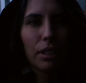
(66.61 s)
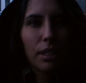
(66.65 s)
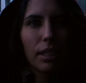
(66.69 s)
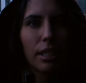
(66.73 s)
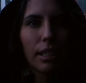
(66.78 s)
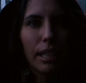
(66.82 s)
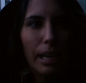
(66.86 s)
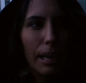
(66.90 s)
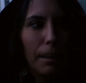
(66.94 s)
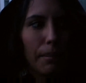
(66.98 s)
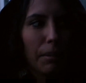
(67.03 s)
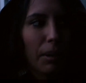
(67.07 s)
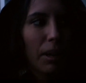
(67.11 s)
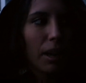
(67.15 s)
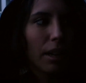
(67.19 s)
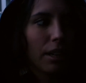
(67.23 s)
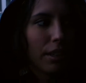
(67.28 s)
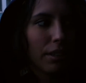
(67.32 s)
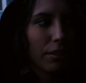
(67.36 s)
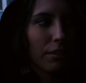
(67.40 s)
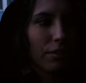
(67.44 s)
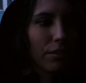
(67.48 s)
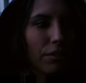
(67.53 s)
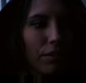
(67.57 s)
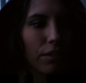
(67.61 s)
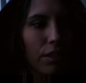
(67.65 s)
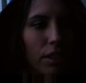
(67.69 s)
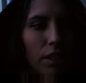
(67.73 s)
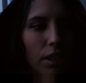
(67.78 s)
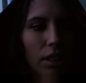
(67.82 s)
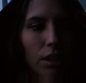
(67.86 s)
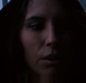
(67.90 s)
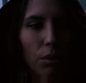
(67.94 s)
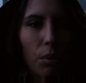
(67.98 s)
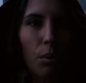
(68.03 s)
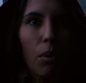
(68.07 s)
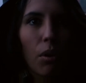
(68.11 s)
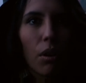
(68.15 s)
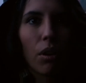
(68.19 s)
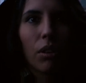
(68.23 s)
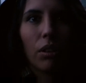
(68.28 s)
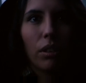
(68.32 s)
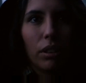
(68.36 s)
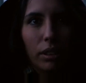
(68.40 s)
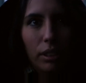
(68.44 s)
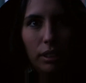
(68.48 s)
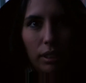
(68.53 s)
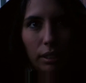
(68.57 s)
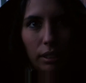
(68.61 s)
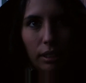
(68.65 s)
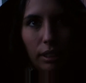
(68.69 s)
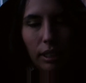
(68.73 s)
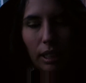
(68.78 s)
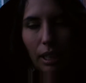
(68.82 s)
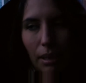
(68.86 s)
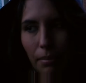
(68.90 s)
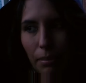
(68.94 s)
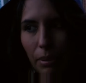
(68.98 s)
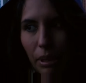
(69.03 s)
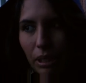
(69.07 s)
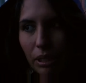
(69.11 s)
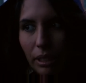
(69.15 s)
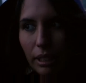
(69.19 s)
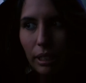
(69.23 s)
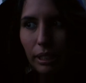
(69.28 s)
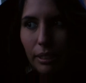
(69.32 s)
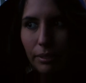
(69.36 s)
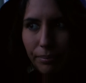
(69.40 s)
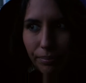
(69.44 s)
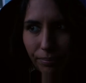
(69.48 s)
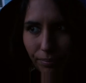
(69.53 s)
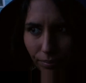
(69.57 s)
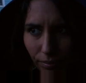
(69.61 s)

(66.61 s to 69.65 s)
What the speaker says: the same kind of world that I'm building